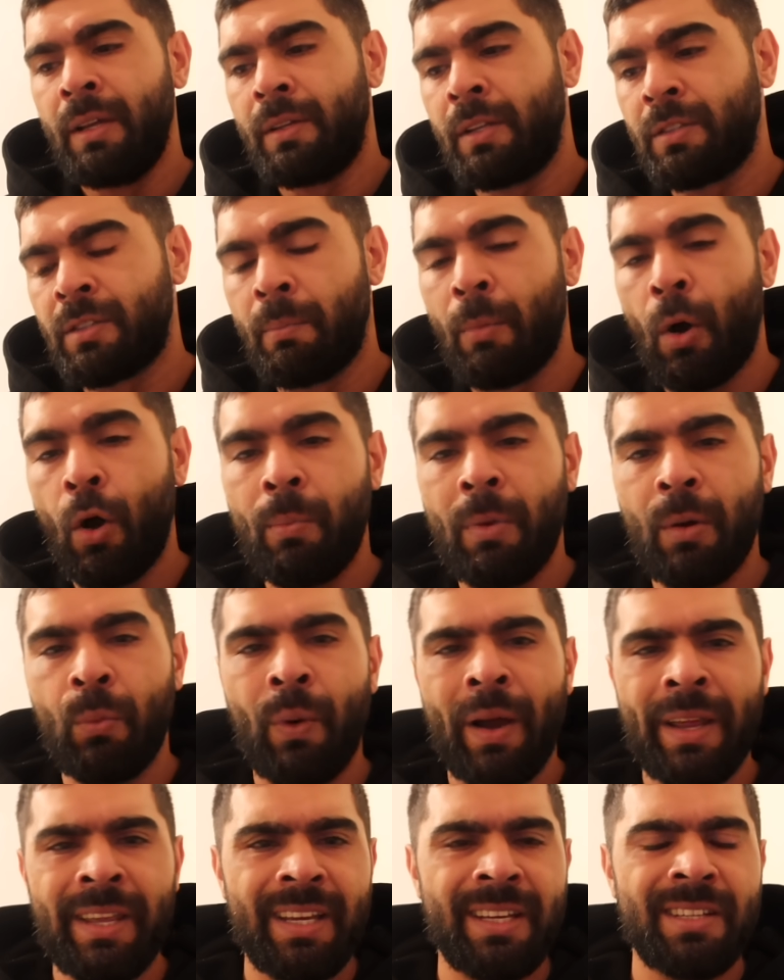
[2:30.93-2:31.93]
There's a moment
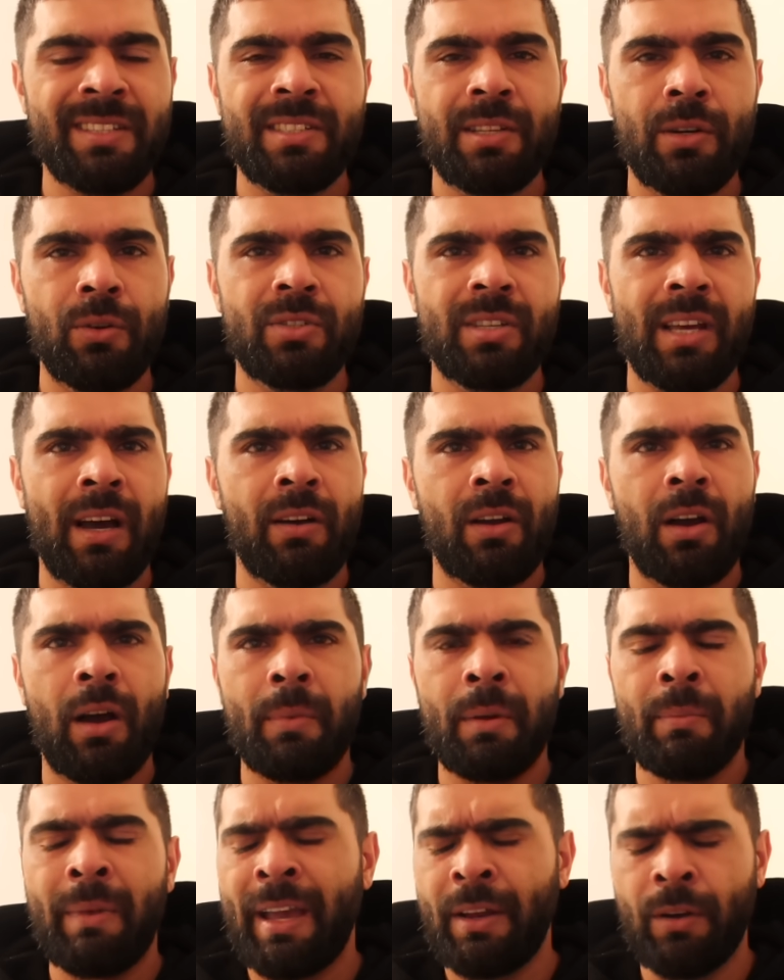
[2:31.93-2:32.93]
where you can still tell
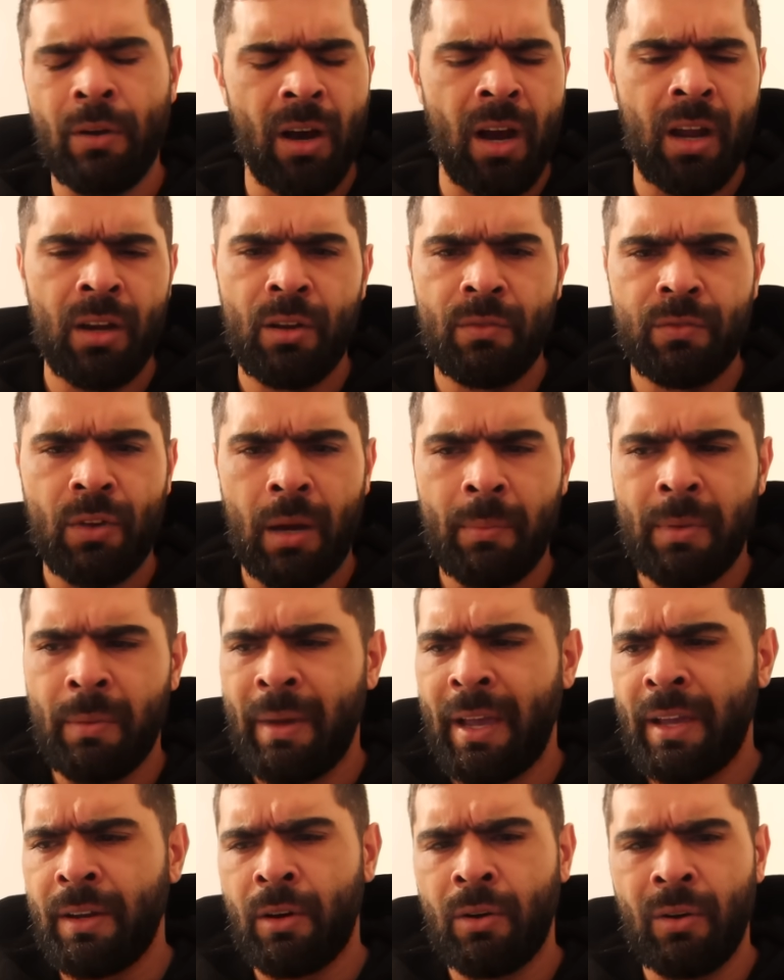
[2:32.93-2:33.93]
Kobbie Mainoo. I love Kobbie
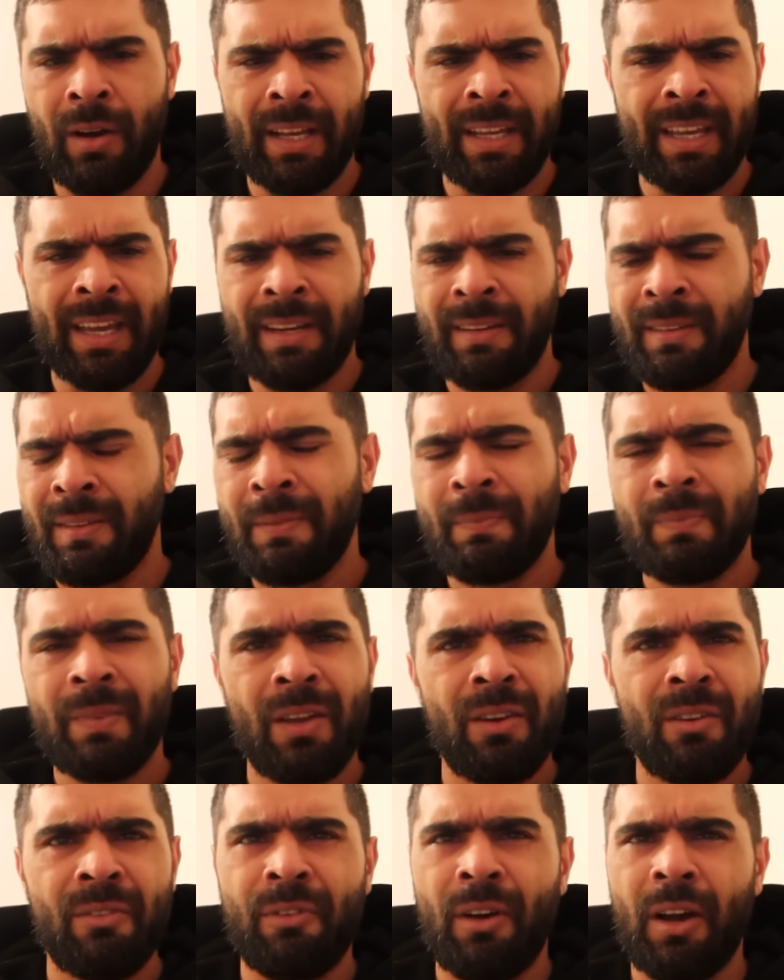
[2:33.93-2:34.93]
Mainoo. Again,
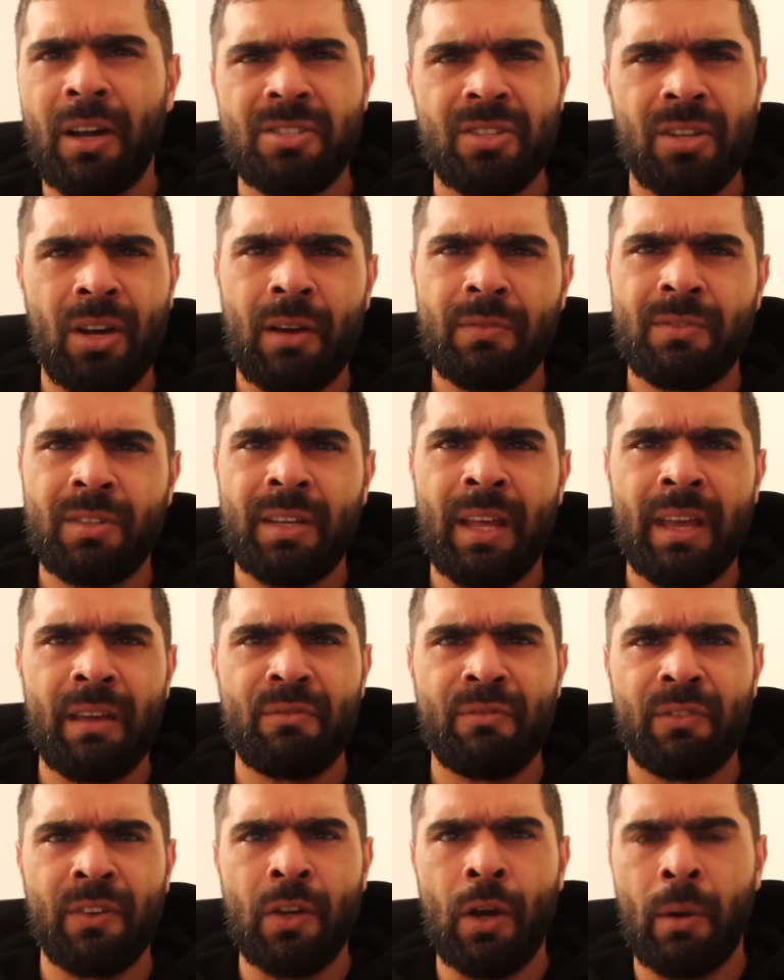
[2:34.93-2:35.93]
first half today,
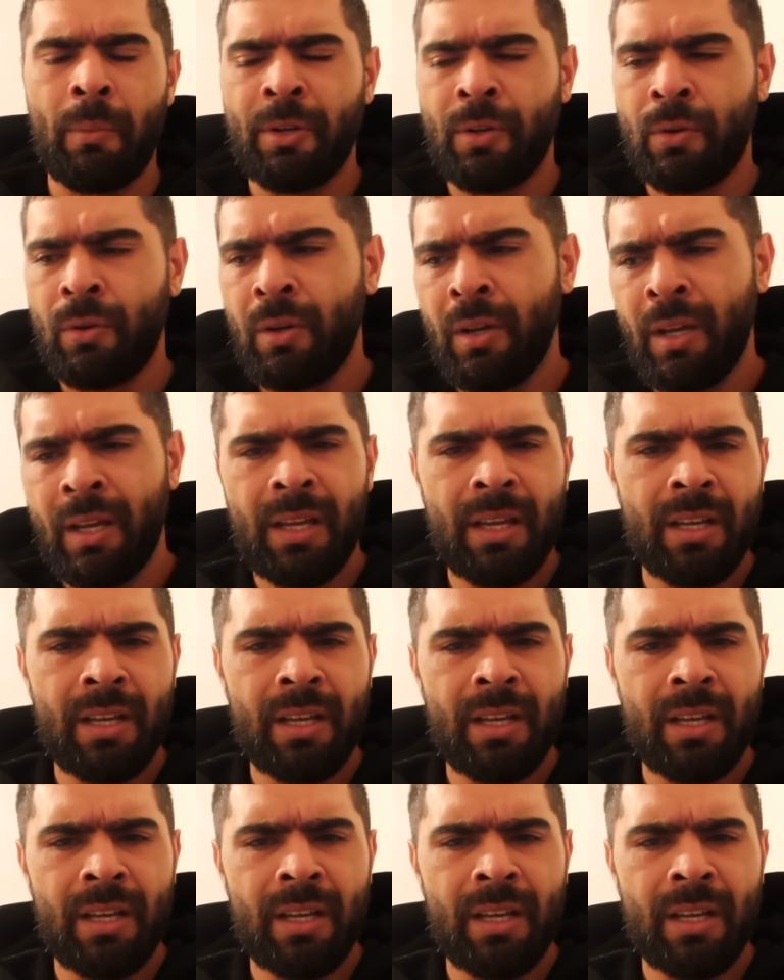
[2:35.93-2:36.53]
phenomenal.